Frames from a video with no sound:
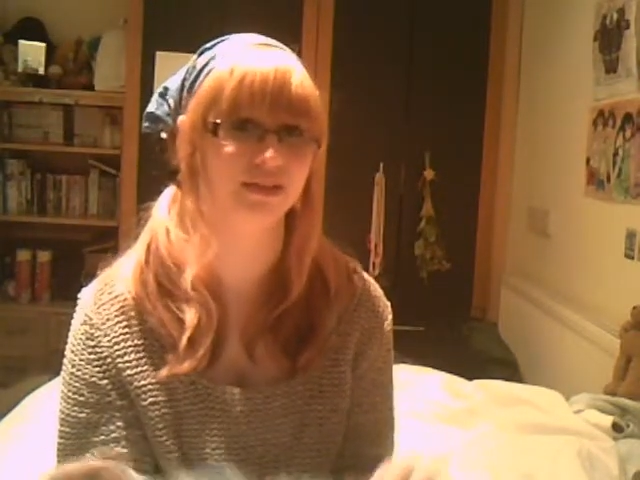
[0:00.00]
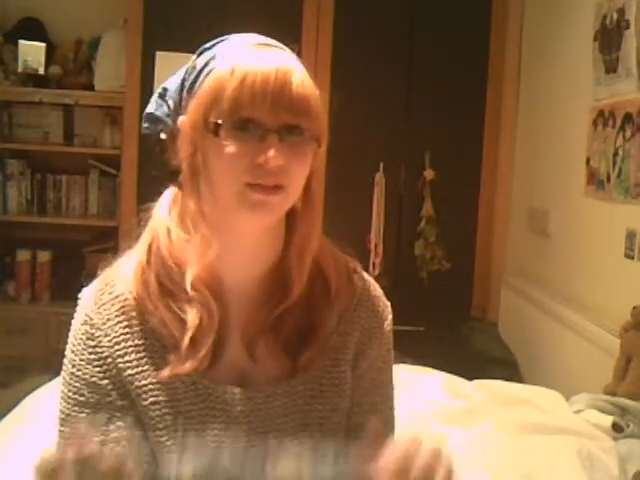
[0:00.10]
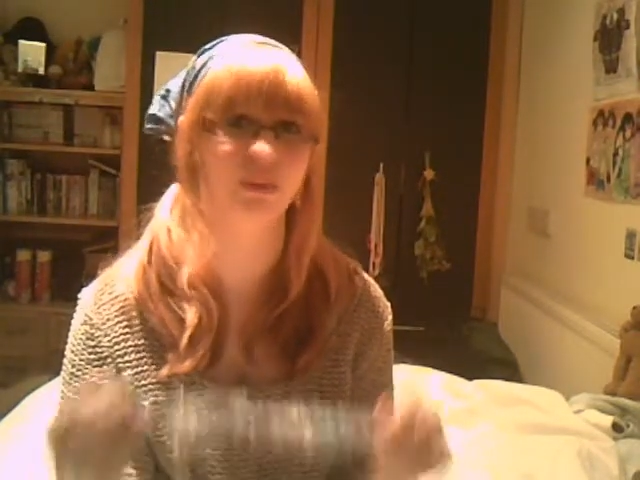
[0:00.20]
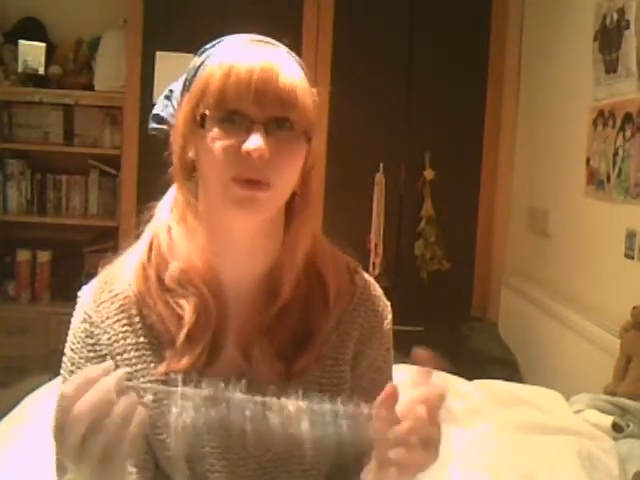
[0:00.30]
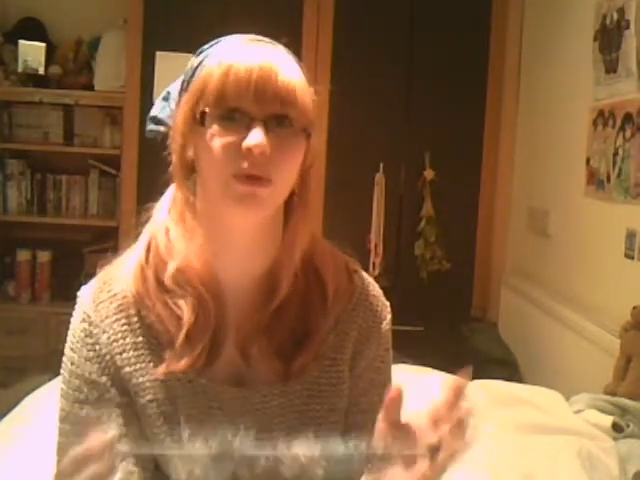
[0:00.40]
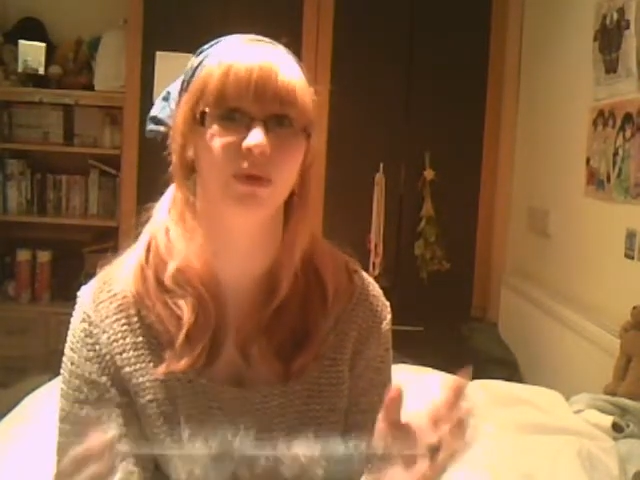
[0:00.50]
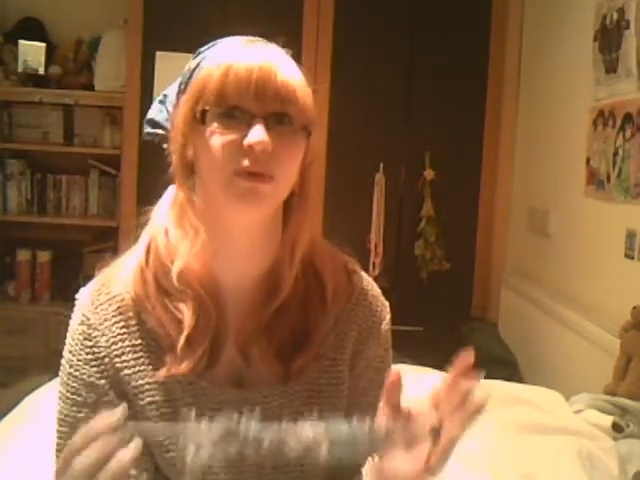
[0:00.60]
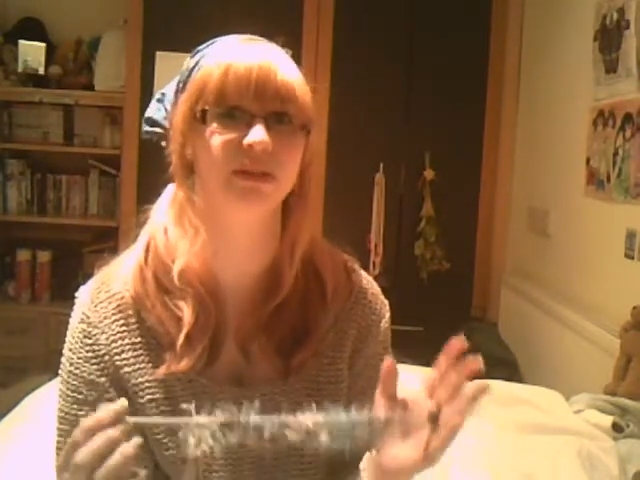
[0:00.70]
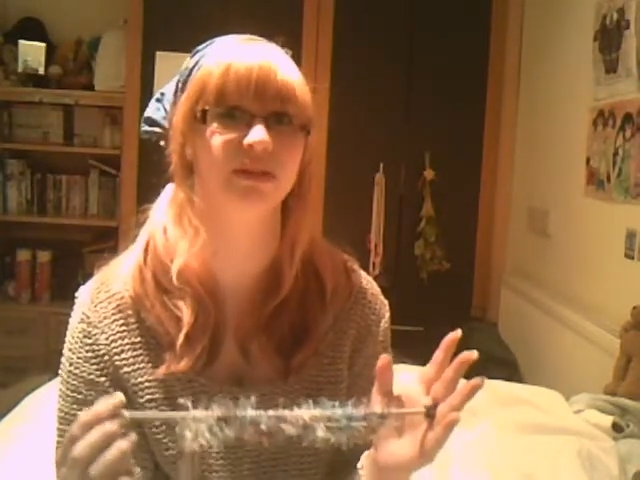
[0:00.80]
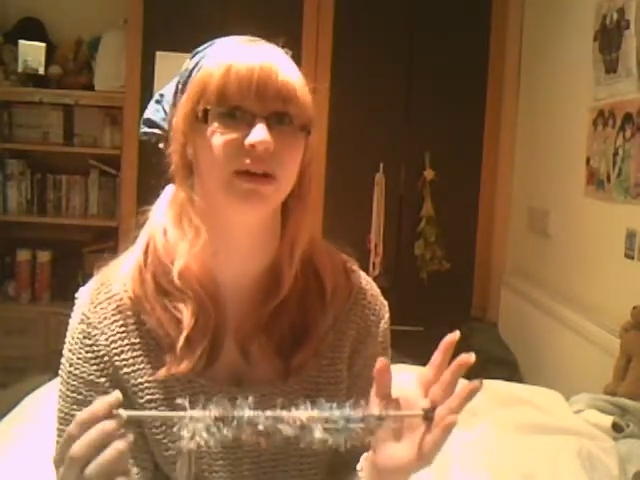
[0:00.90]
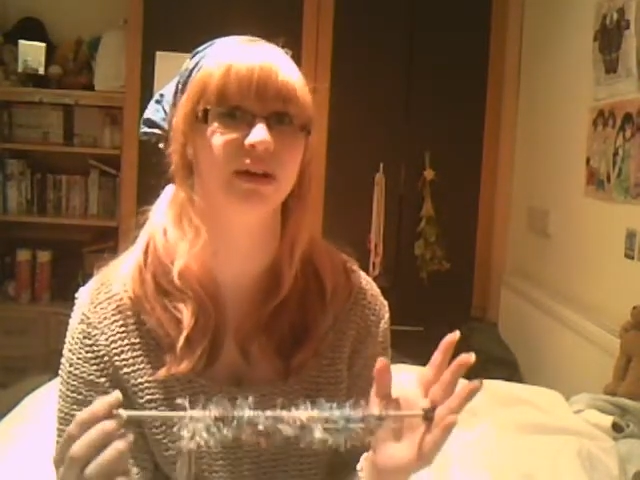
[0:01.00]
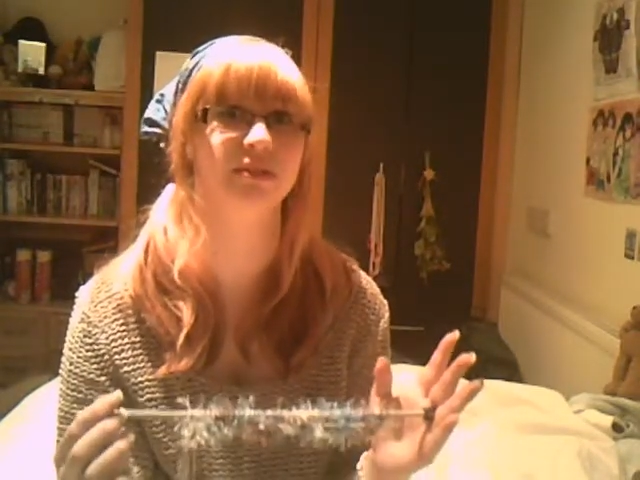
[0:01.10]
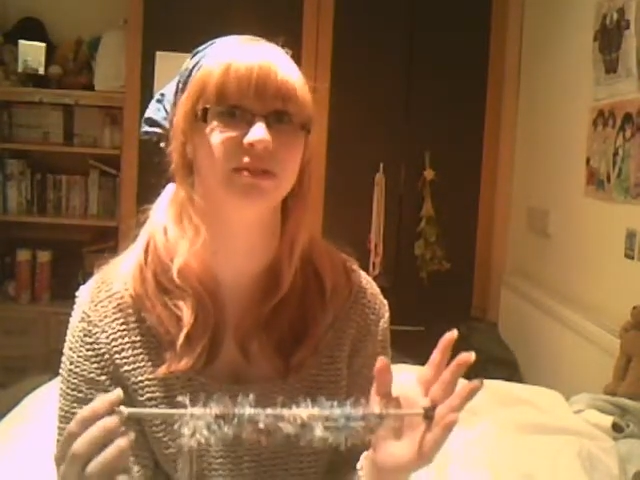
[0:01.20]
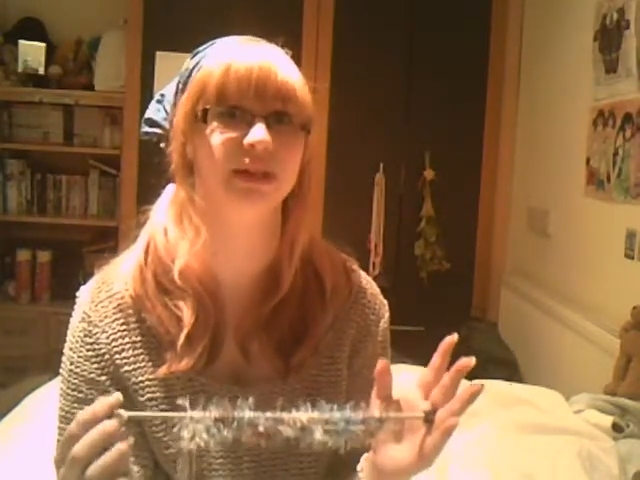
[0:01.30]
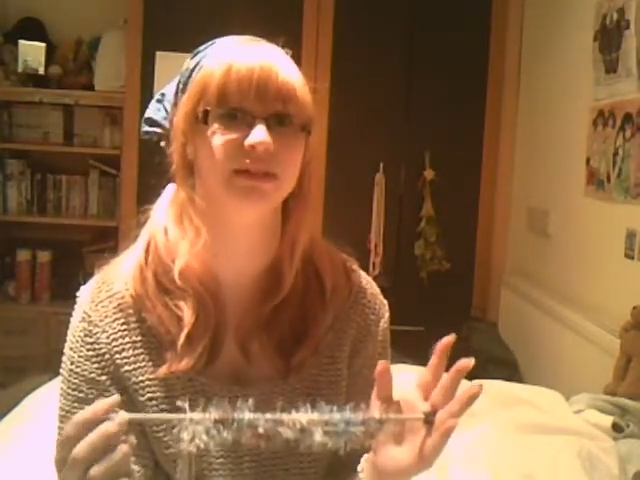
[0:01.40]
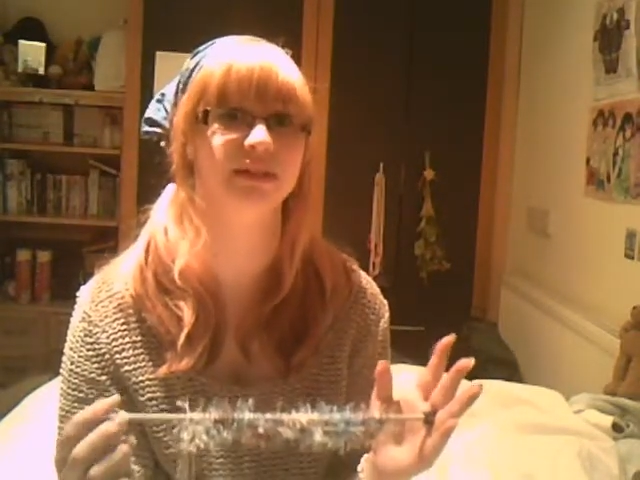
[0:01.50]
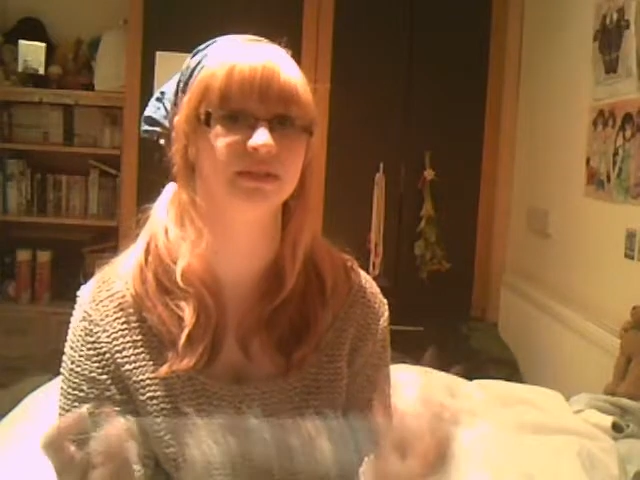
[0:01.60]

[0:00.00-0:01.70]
You will always know how to knit